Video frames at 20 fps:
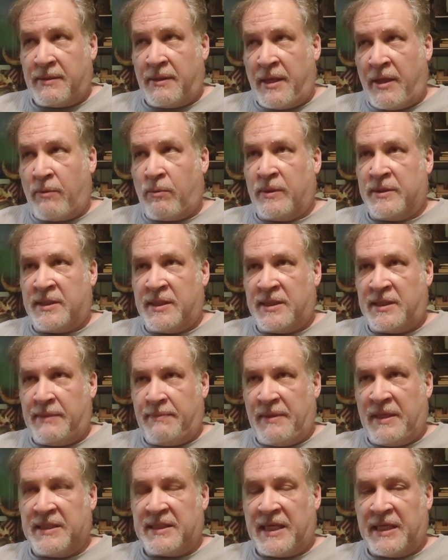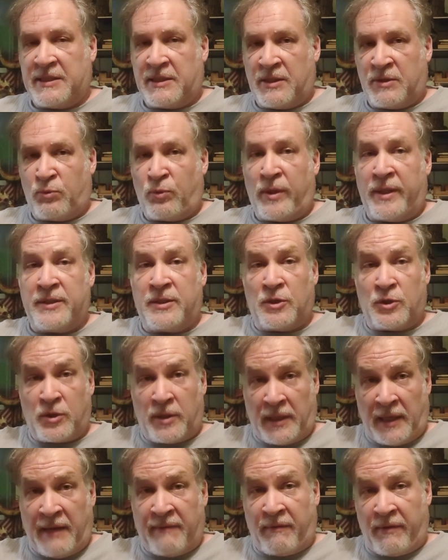In other words, the CPS case is risen to
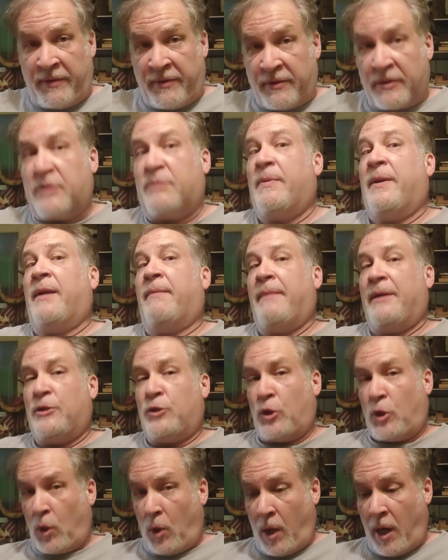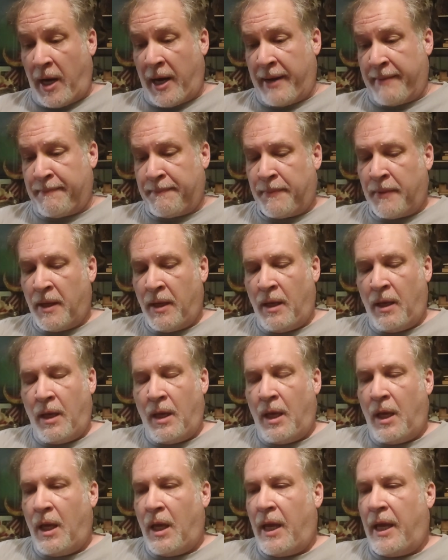the level that there's been a major crime.
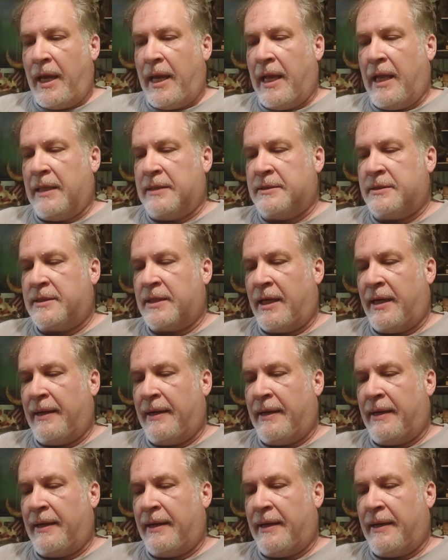And